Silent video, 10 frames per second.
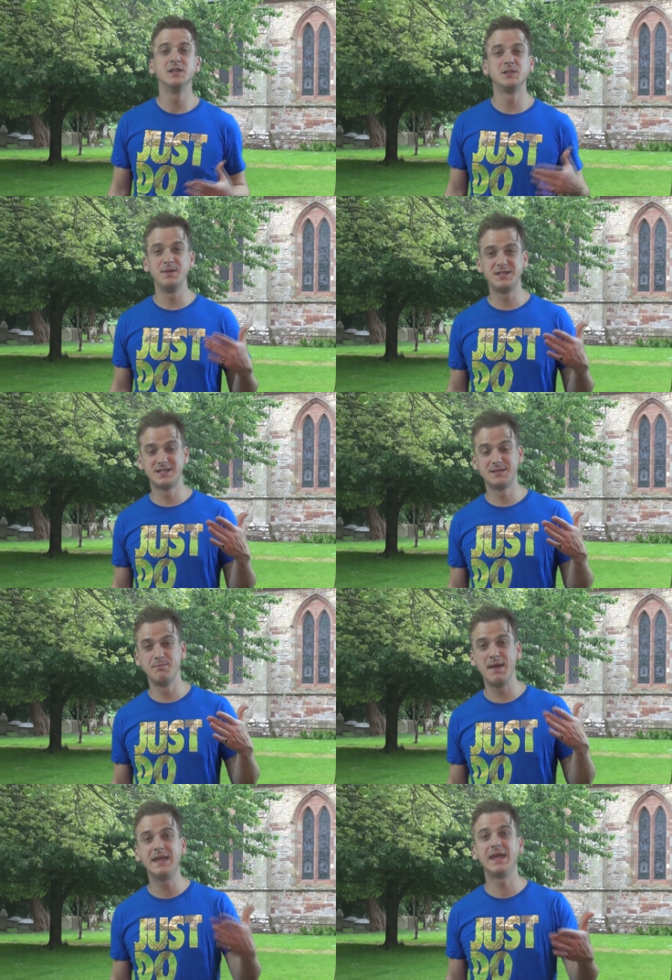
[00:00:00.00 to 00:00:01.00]
to be
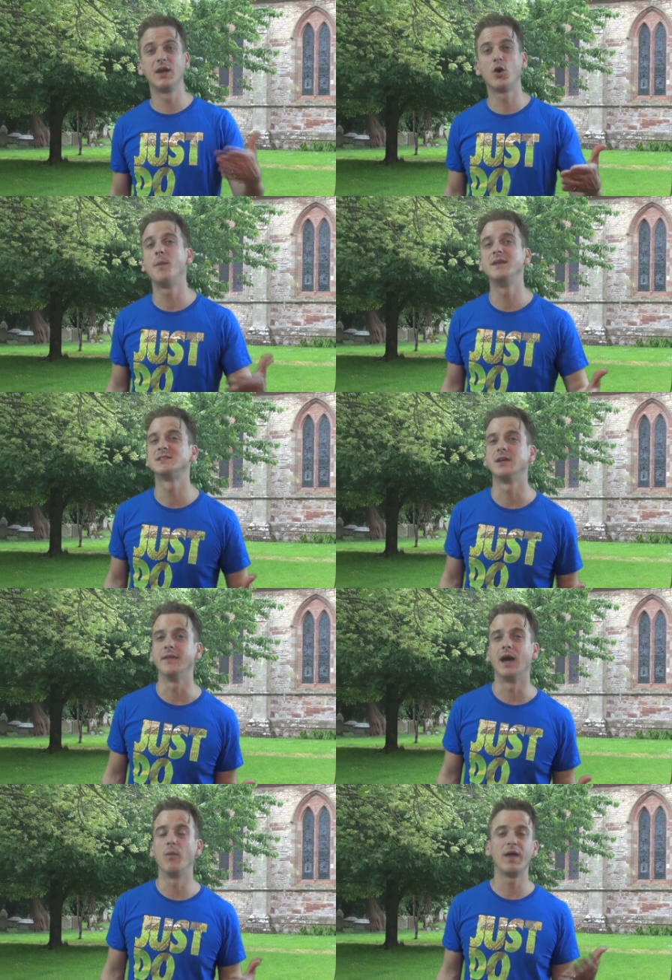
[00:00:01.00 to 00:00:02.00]
making comments
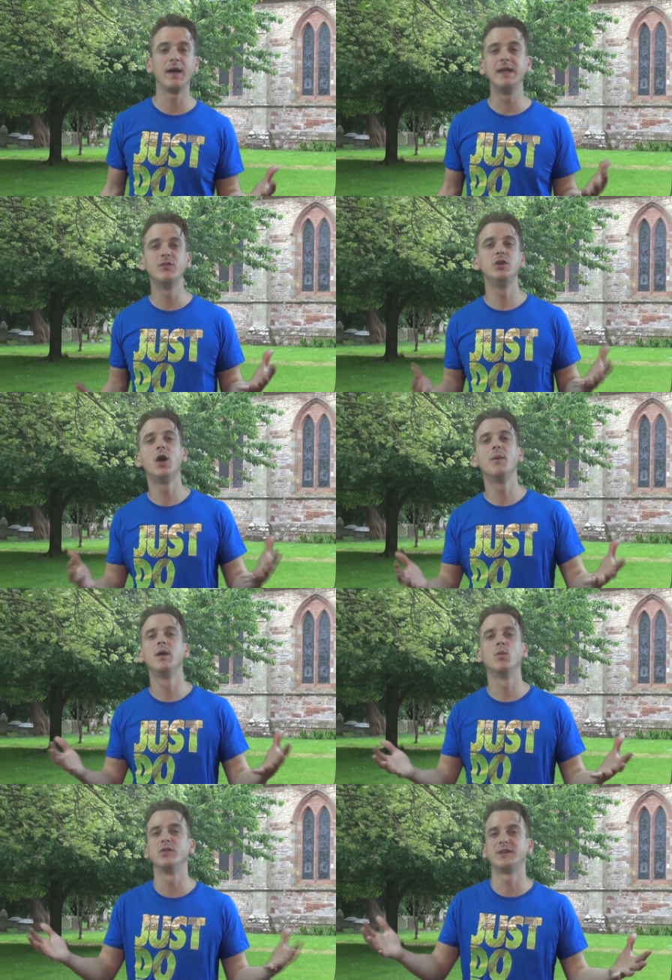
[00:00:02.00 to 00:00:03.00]
like that without even
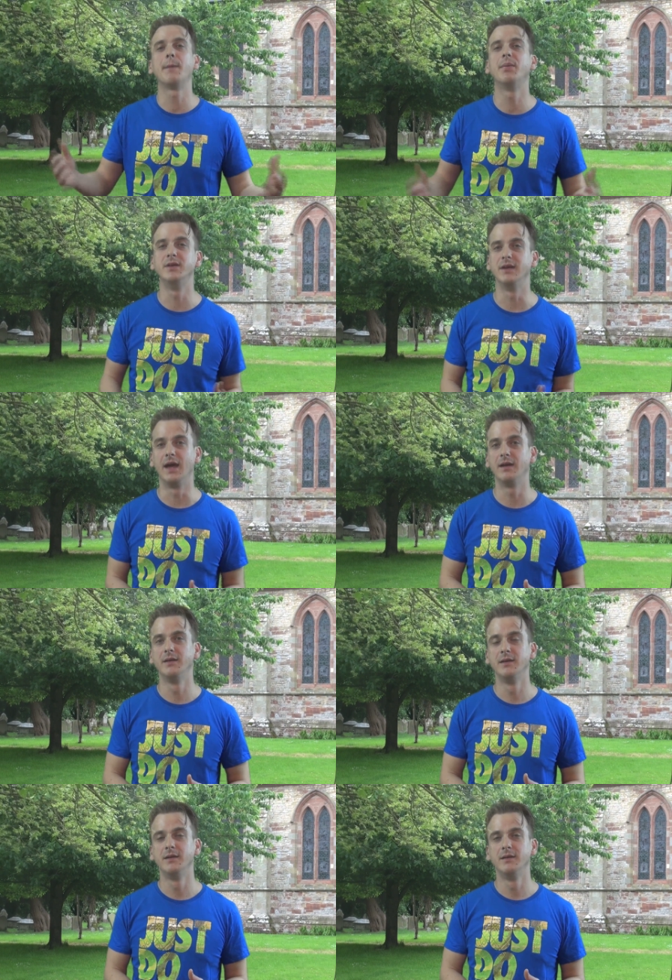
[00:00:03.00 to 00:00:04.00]
knowing what's happened yet.
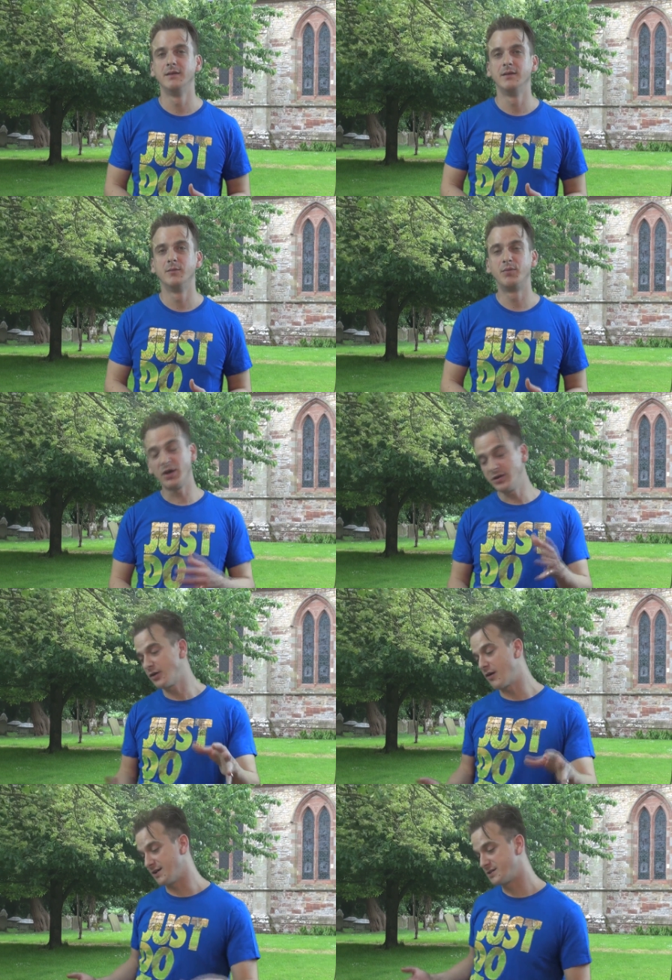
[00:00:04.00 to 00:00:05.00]
But I
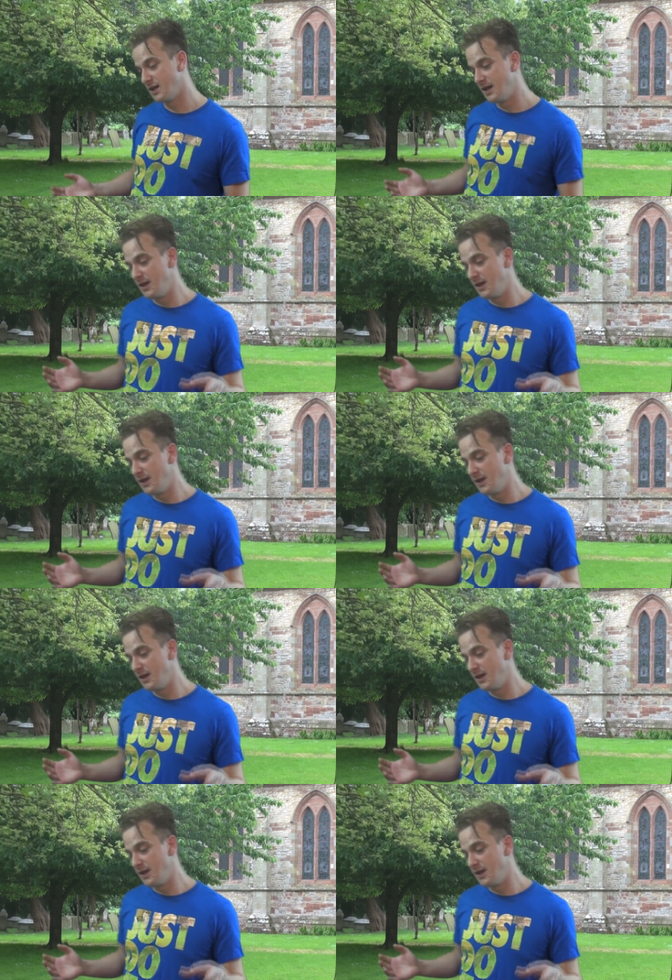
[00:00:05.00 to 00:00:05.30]
digress.